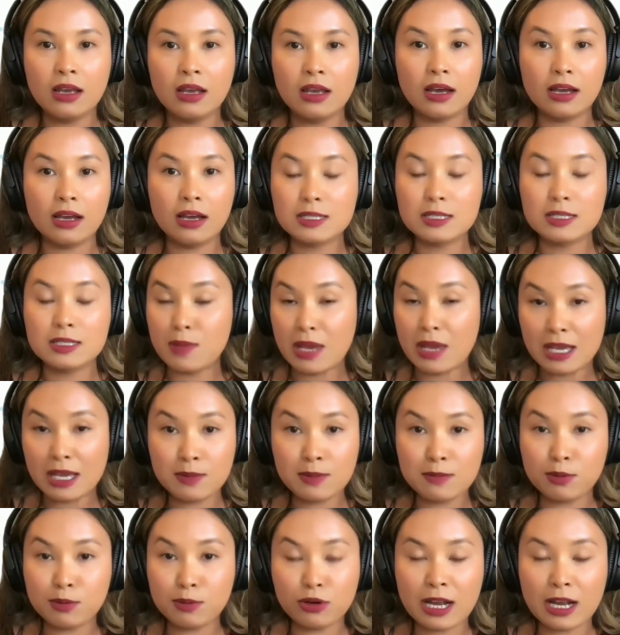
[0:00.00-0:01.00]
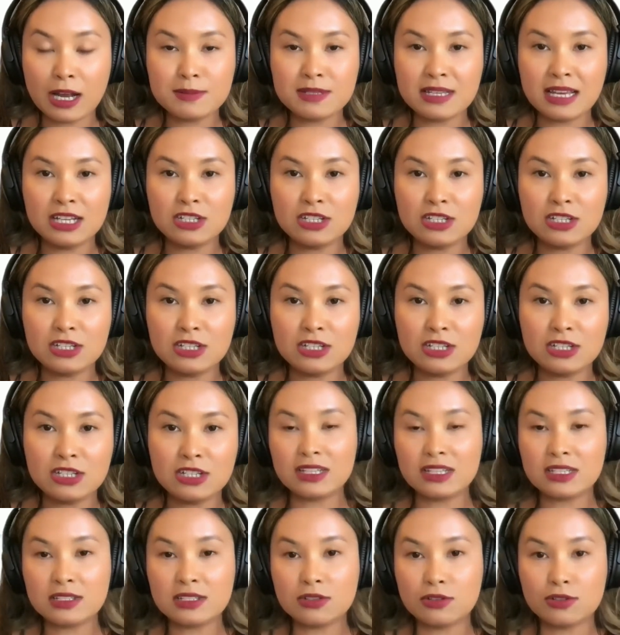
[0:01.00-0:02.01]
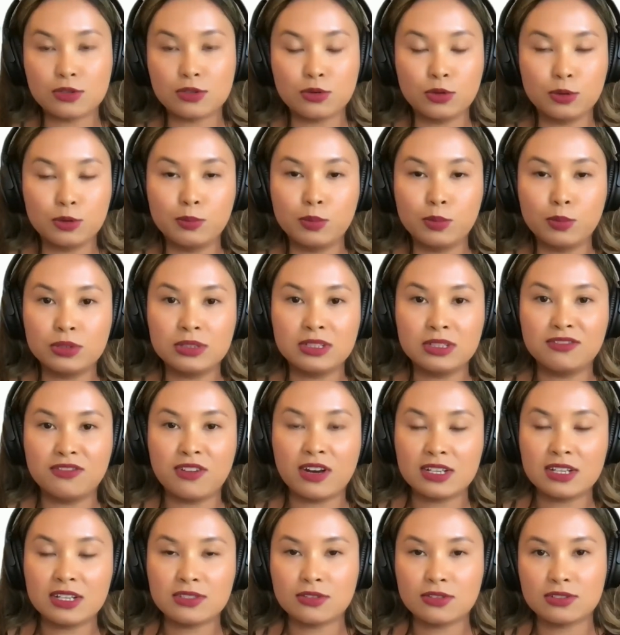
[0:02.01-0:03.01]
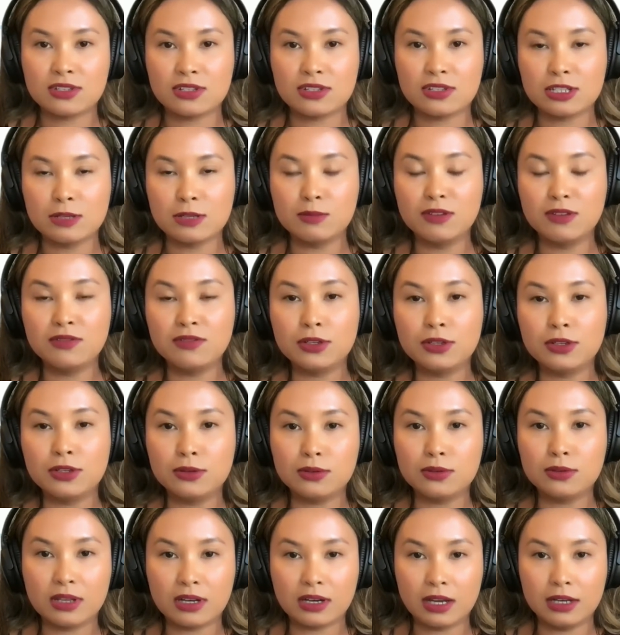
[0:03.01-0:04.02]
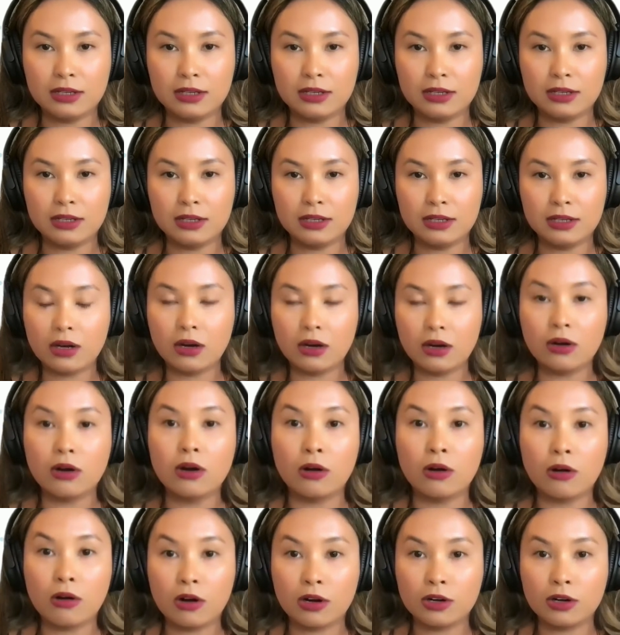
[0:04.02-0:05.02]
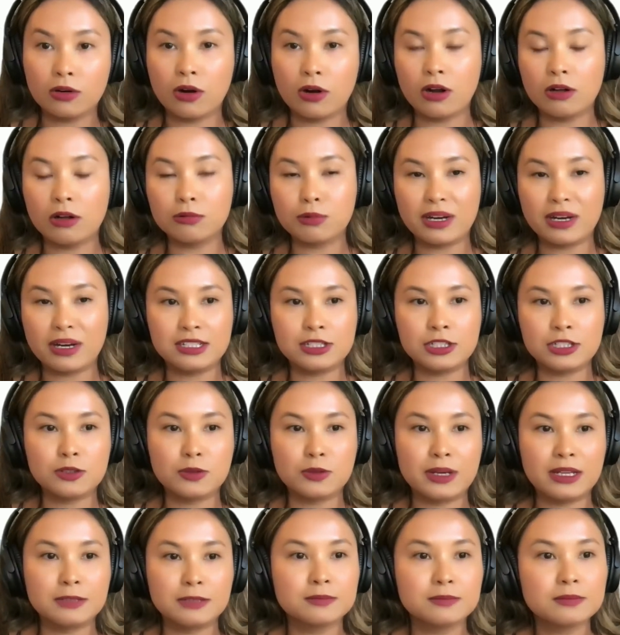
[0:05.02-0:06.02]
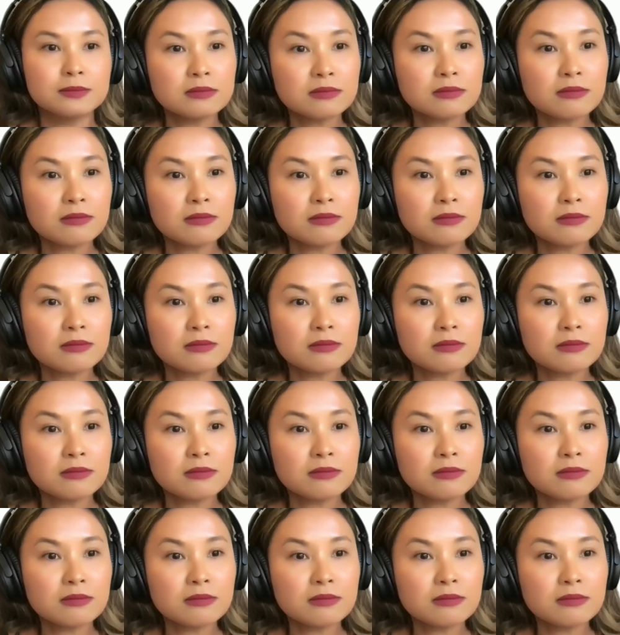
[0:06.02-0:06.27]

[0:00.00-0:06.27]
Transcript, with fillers: as maybe perhaps angel investors or board advisors, as some of you that I know are, are, are already doing.